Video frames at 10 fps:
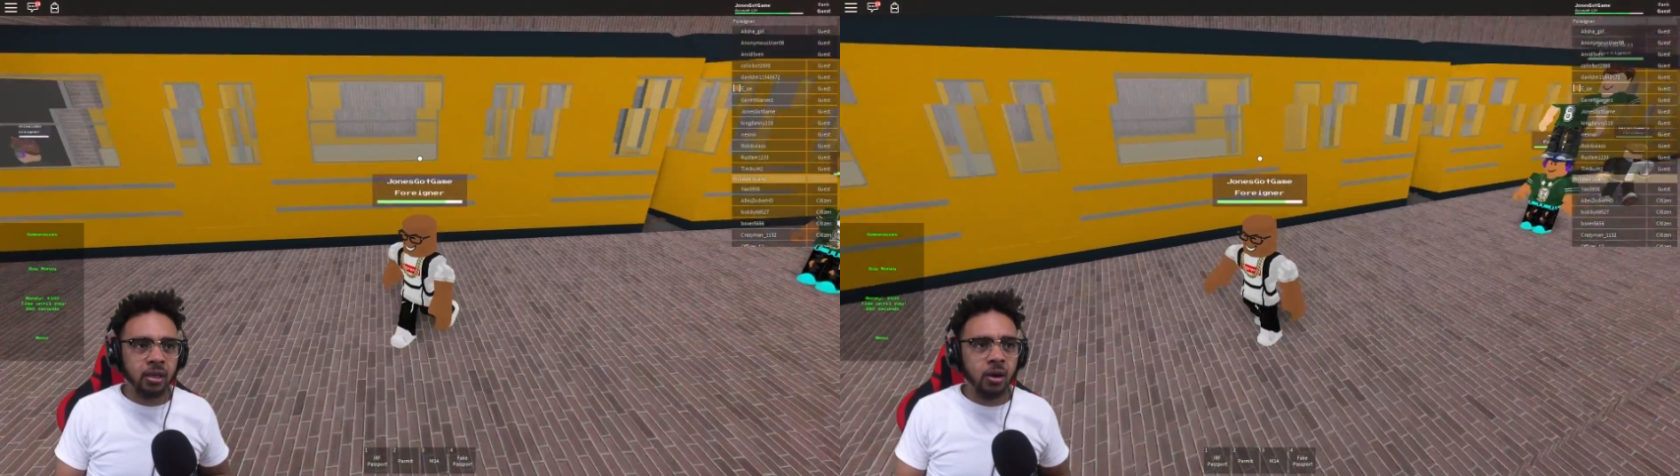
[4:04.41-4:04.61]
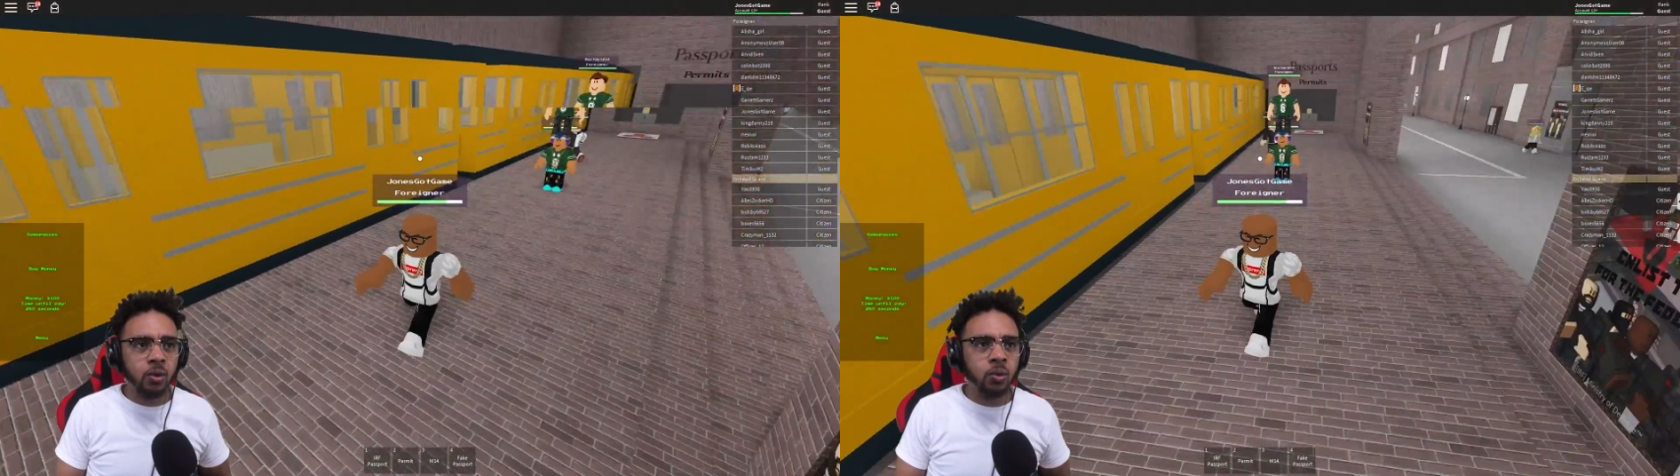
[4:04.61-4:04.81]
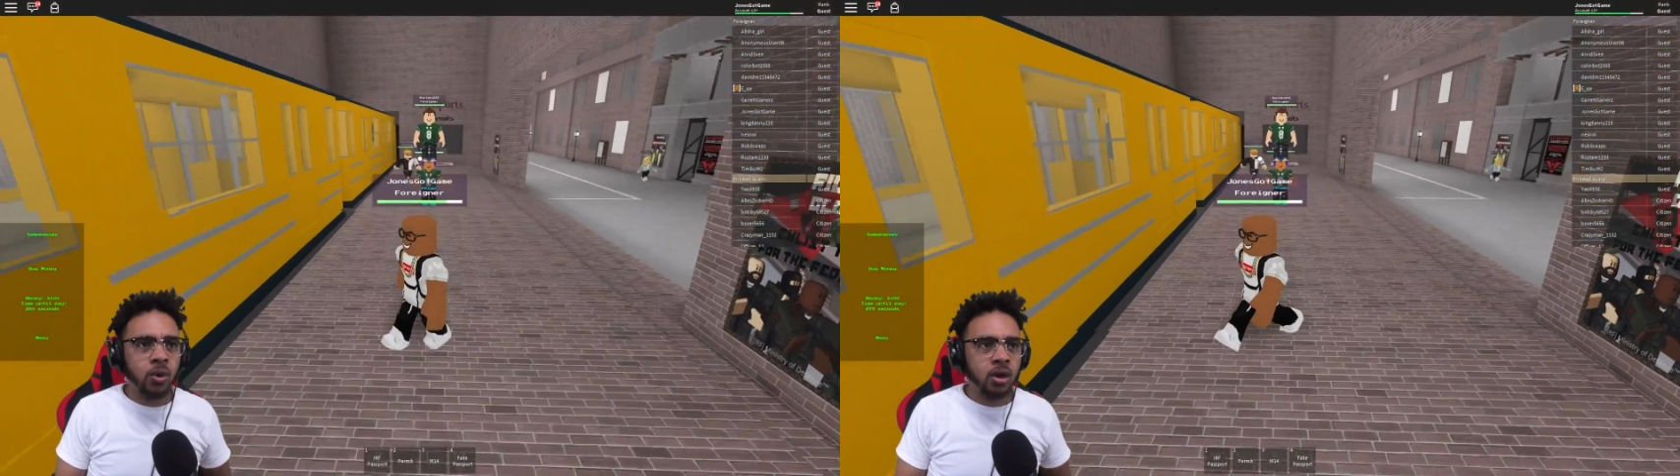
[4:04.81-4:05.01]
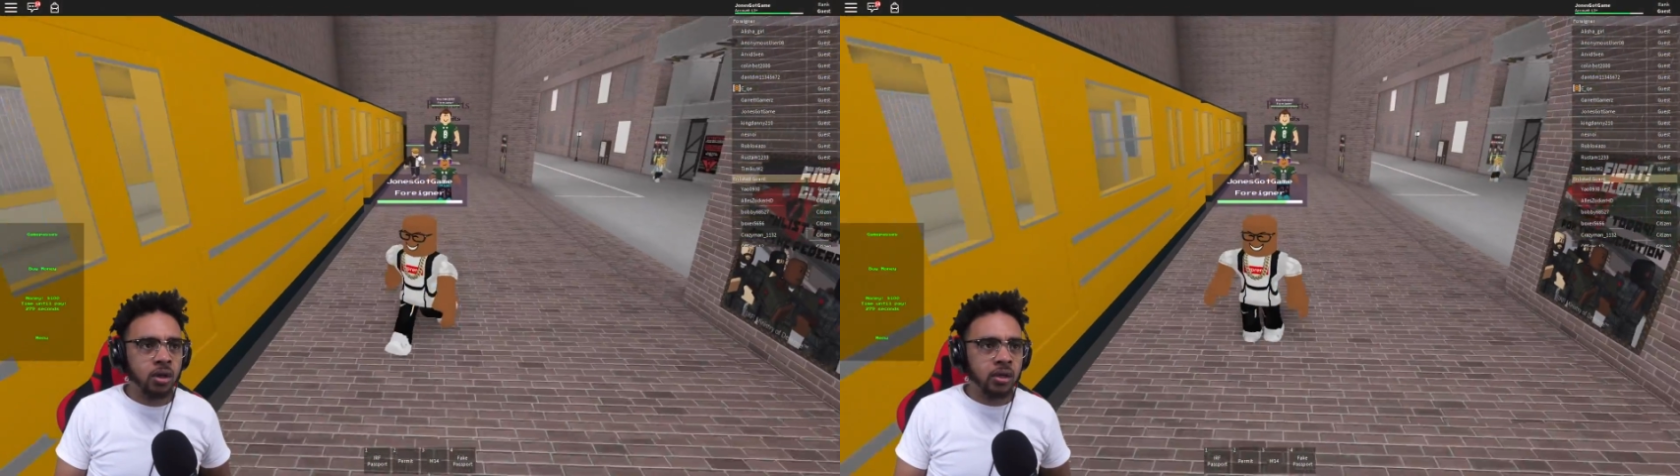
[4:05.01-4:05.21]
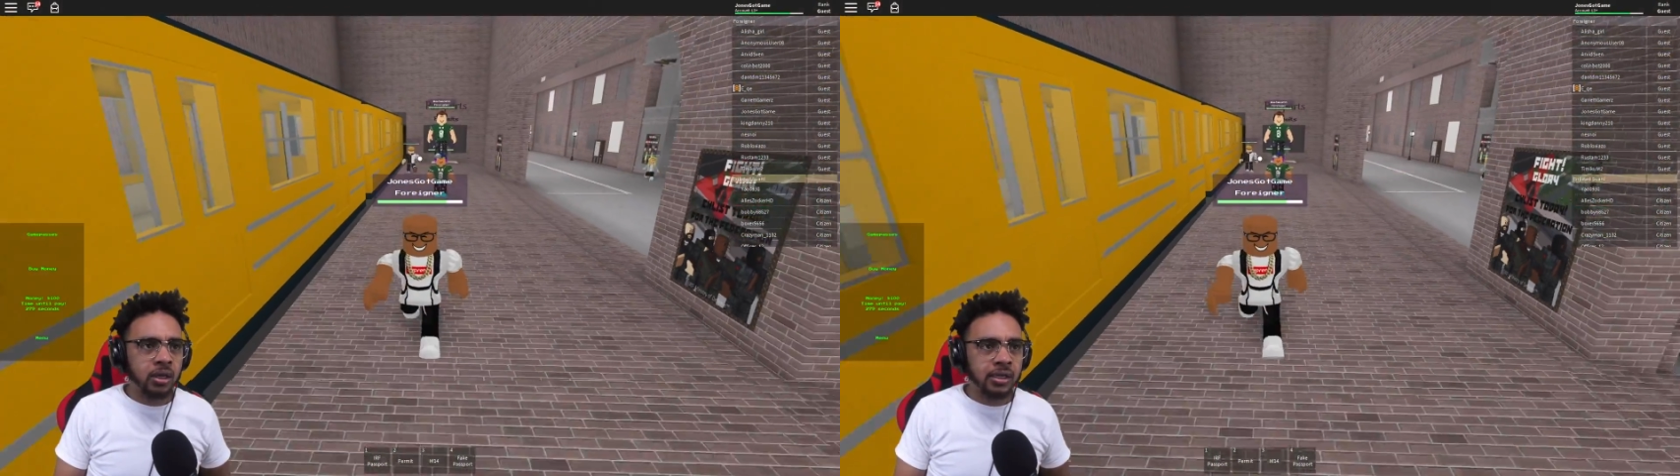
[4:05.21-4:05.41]
oh,
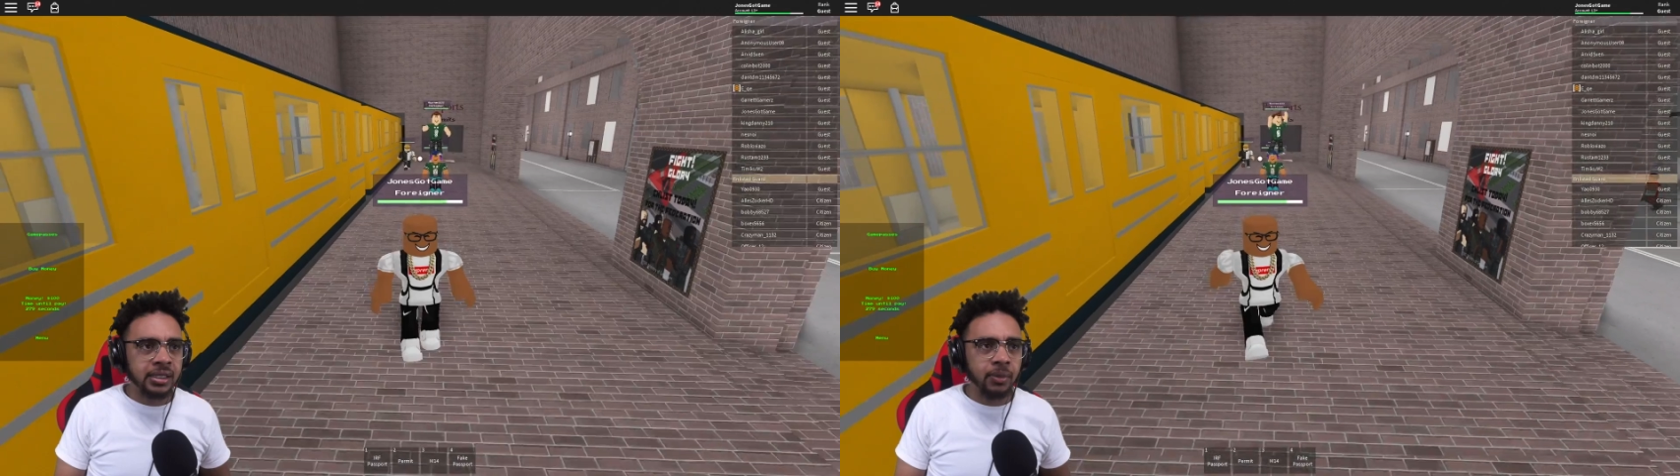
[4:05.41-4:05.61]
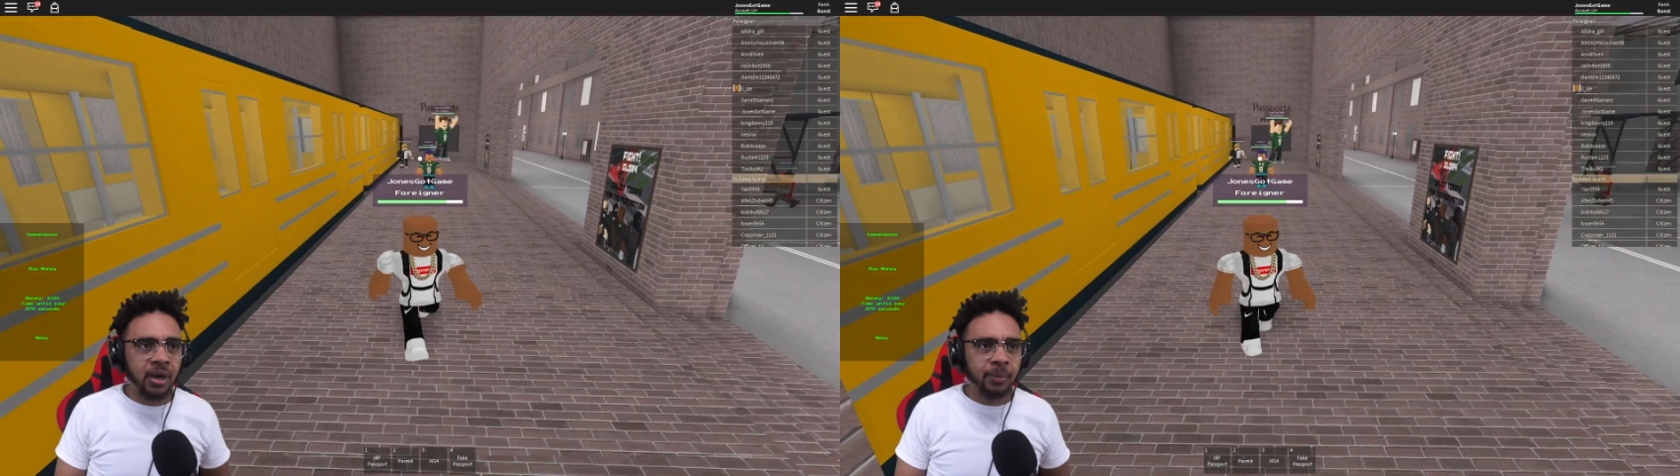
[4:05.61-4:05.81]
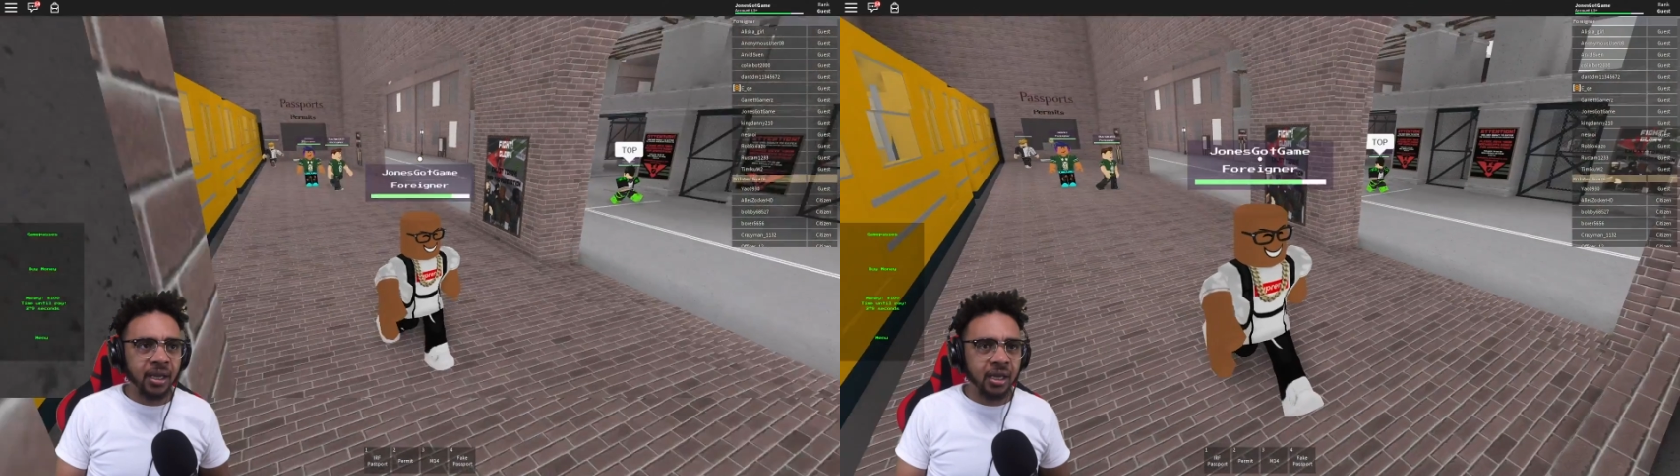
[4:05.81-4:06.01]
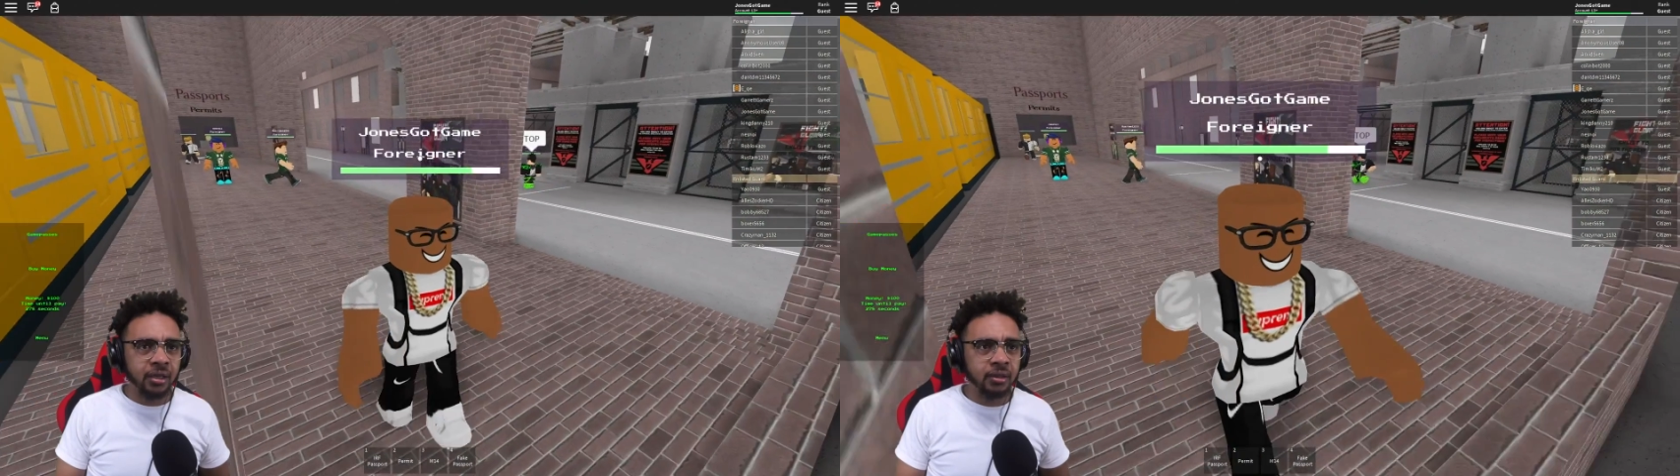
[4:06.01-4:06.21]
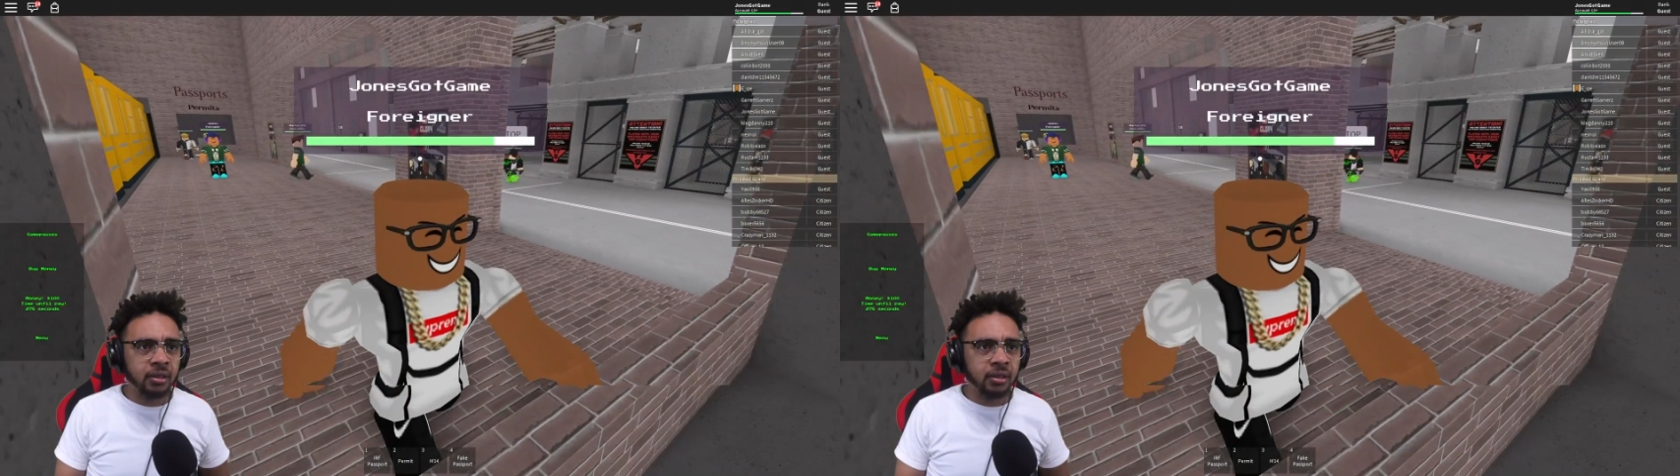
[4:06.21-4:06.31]
see what I mean?